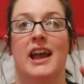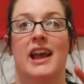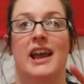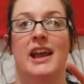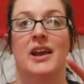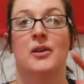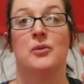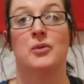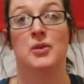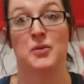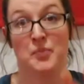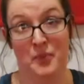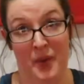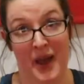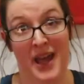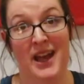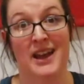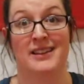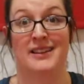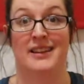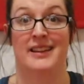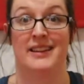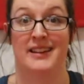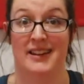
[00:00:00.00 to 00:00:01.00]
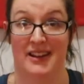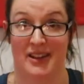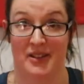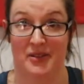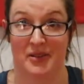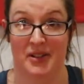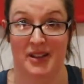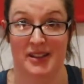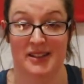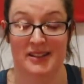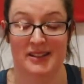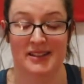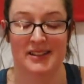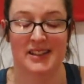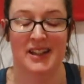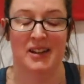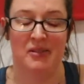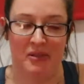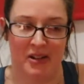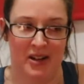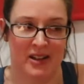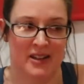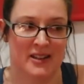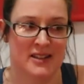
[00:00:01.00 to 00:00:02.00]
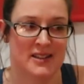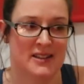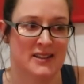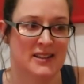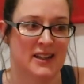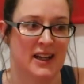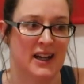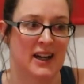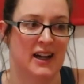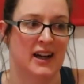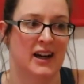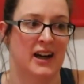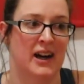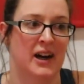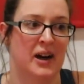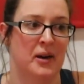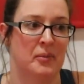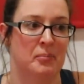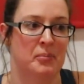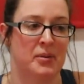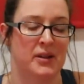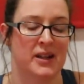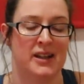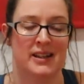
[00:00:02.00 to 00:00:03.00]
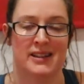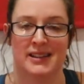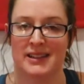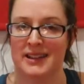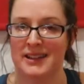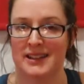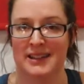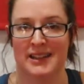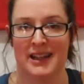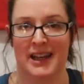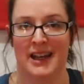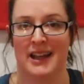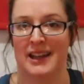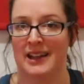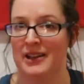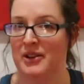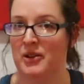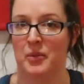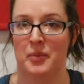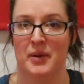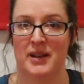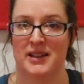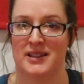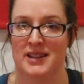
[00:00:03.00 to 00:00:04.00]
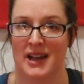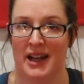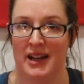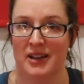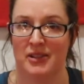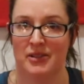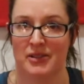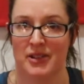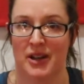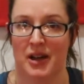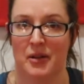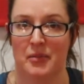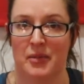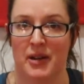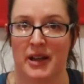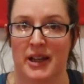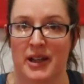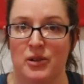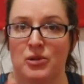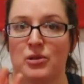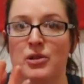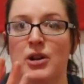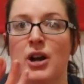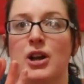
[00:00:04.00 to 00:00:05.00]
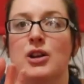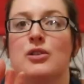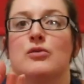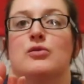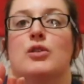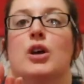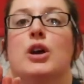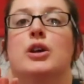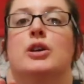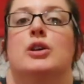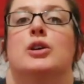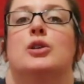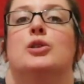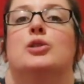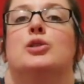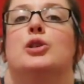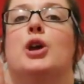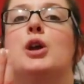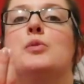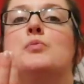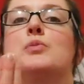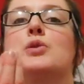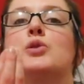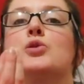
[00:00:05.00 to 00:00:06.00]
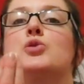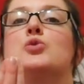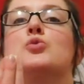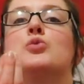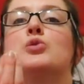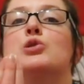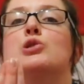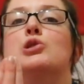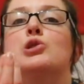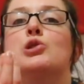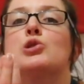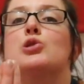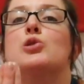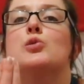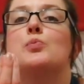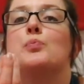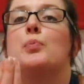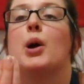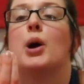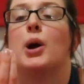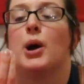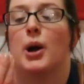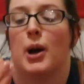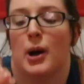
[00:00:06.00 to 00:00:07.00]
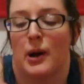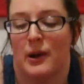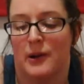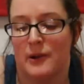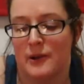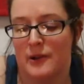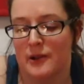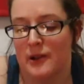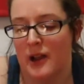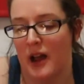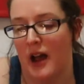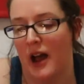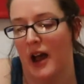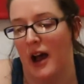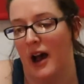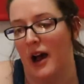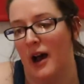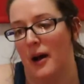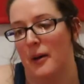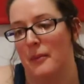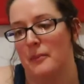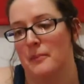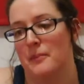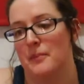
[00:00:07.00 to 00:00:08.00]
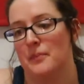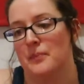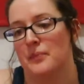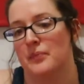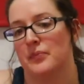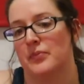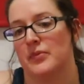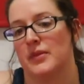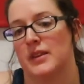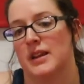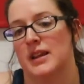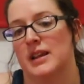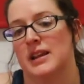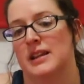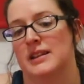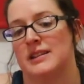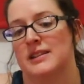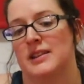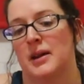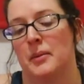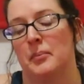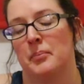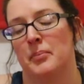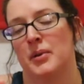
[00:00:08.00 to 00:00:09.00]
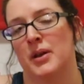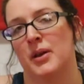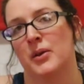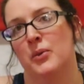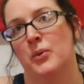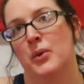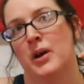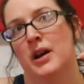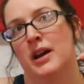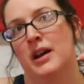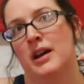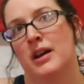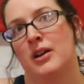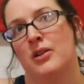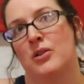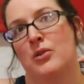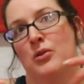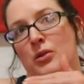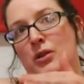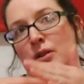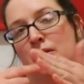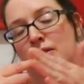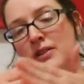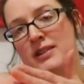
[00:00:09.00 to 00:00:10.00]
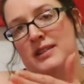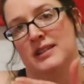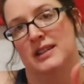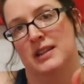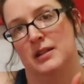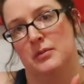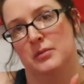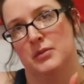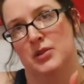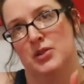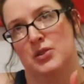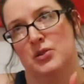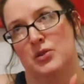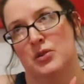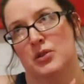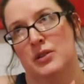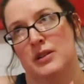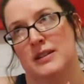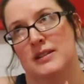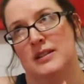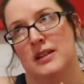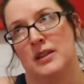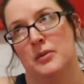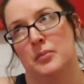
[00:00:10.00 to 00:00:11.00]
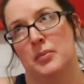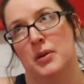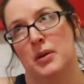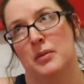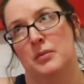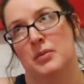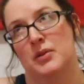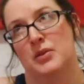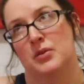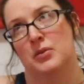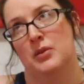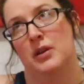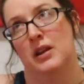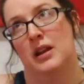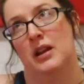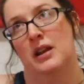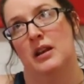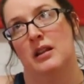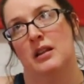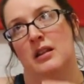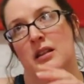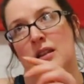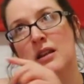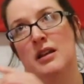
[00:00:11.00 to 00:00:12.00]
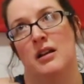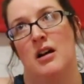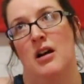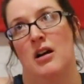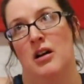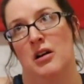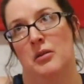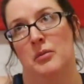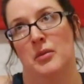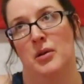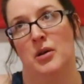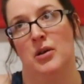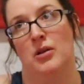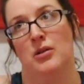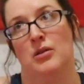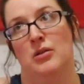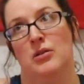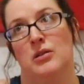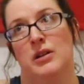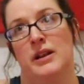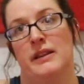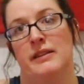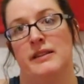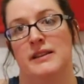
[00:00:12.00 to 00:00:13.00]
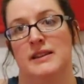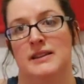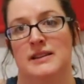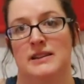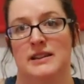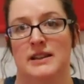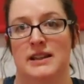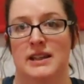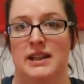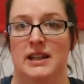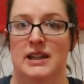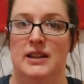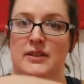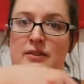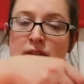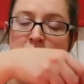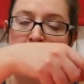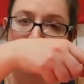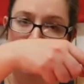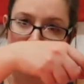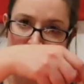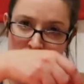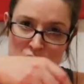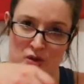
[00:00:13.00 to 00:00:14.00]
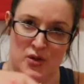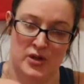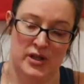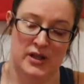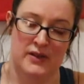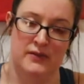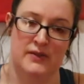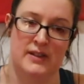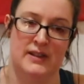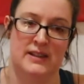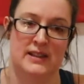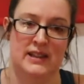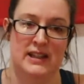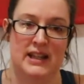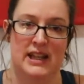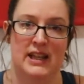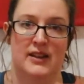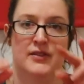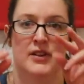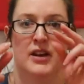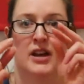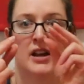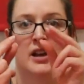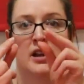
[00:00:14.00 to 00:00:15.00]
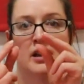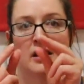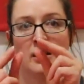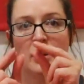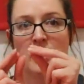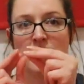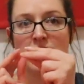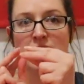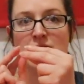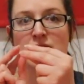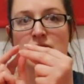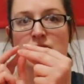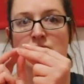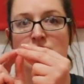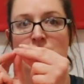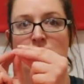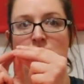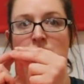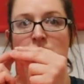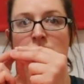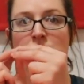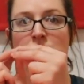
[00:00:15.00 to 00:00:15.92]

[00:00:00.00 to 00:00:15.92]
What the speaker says: It was better than the other one, it was, but I did get a little bit tangled up. Like, it all kind of like came into a little pucker. It's that bit where all of the seams join, so the bit between the armhole and the sleeve and the join of the sleeve, like it's